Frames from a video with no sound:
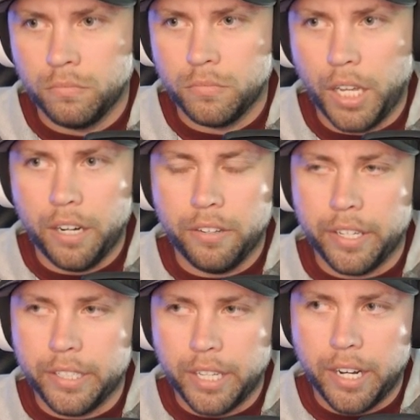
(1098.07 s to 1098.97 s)
I don't
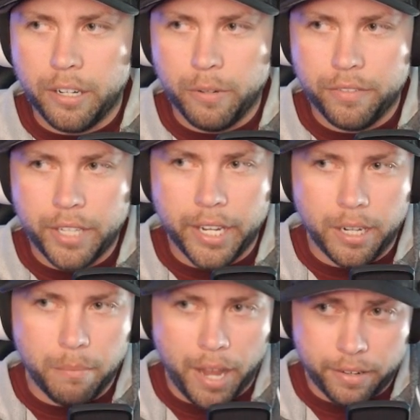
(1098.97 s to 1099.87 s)
think he's got any way of taking
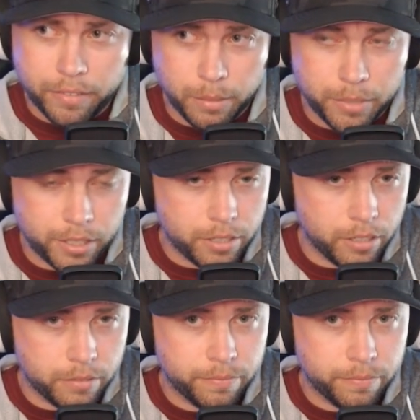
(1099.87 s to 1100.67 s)
it back from me, so.